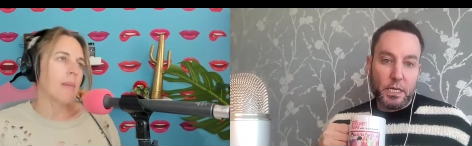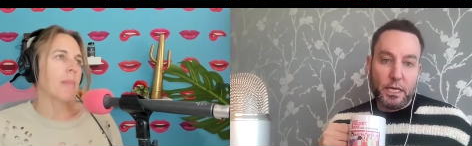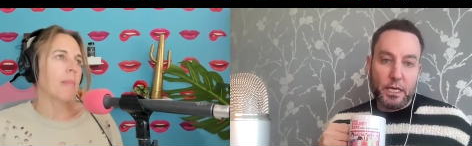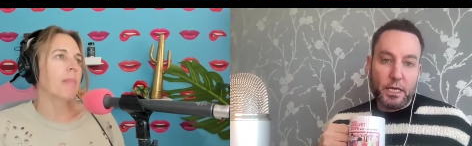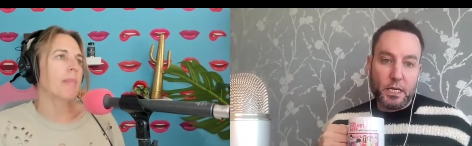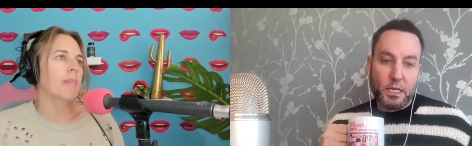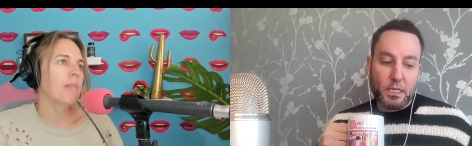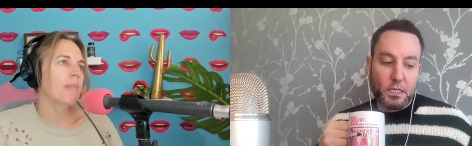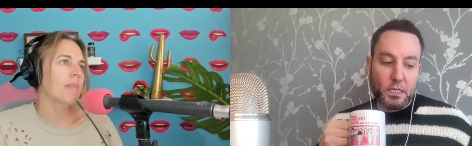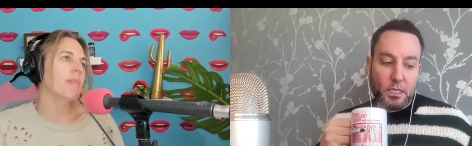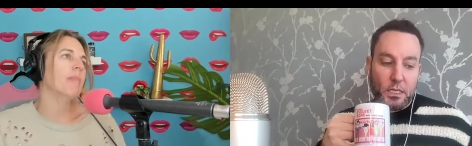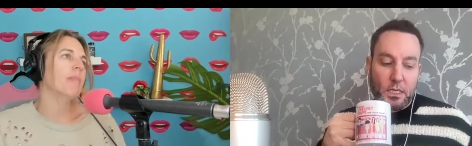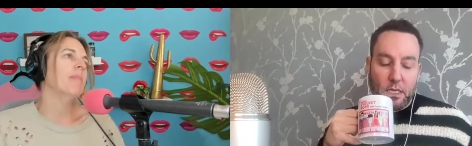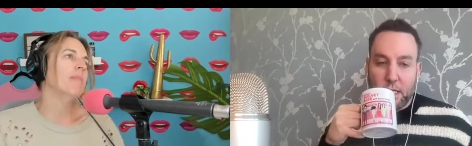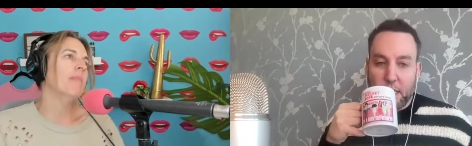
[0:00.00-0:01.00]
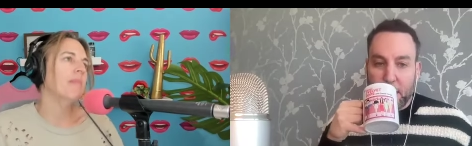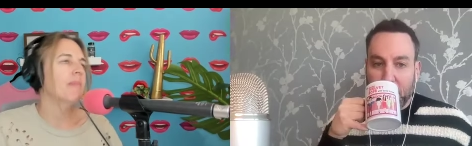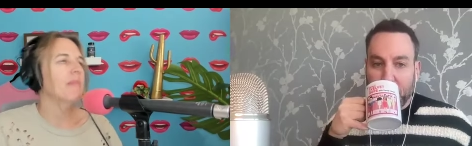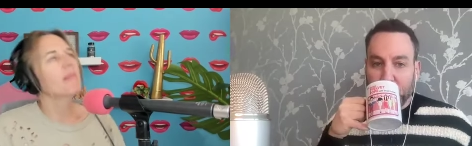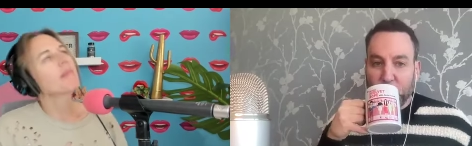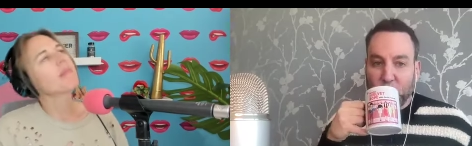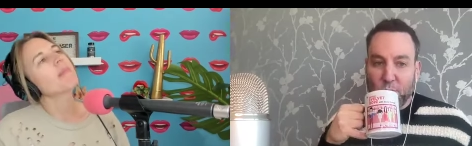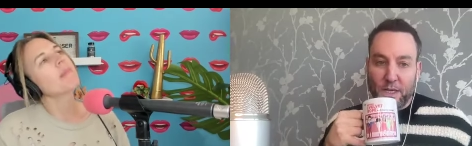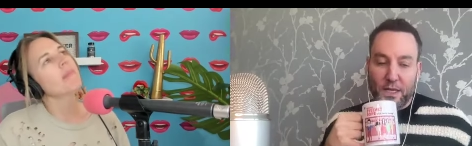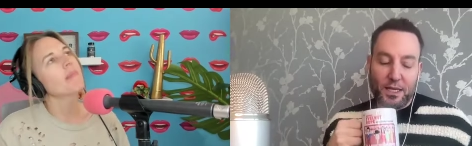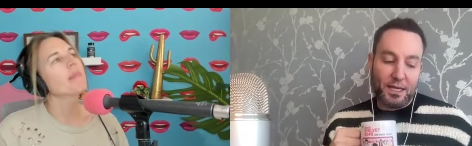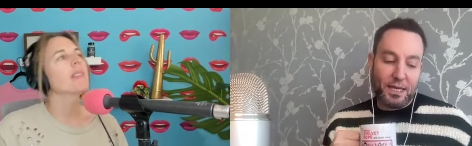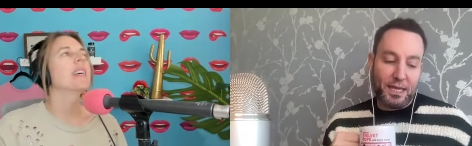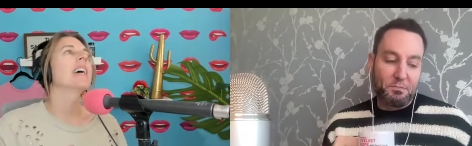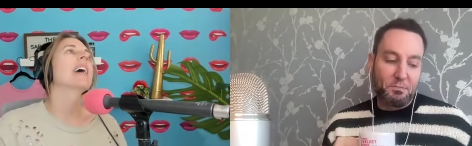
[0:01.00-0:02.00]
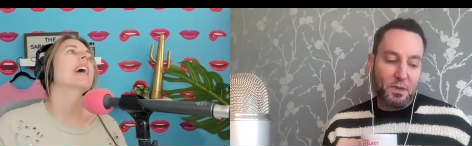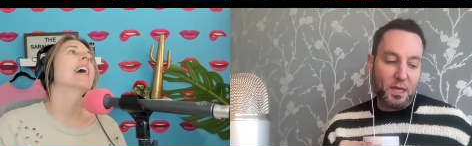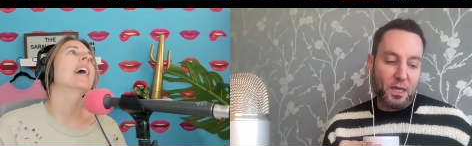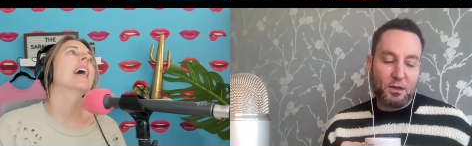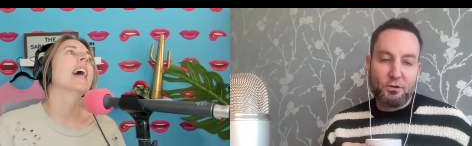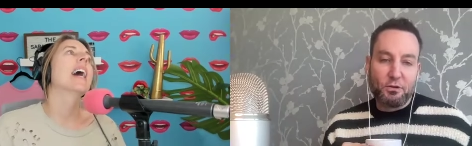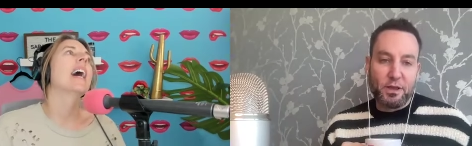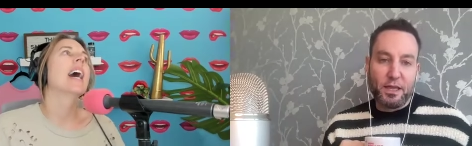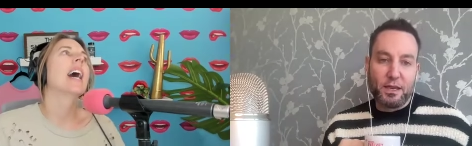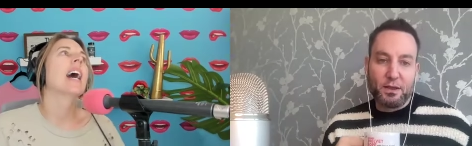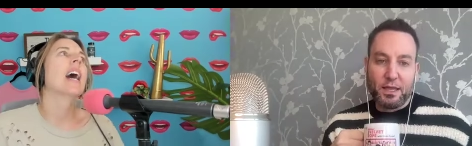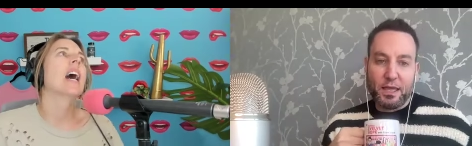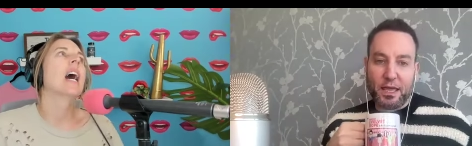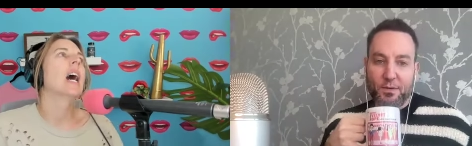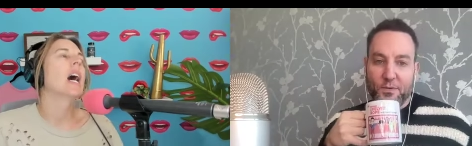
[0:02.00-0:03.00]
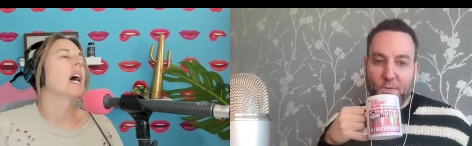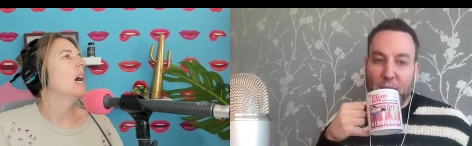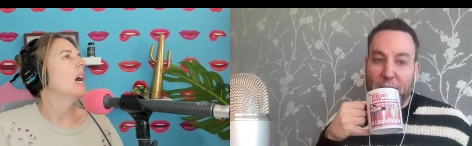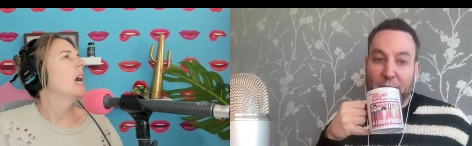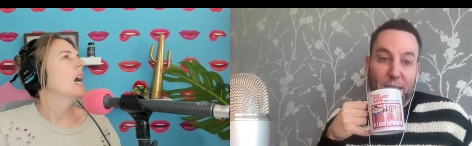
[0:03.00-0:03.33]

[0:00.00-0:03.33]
Speaker 1: Mm-hmm. and I'm doing a meet and greet again.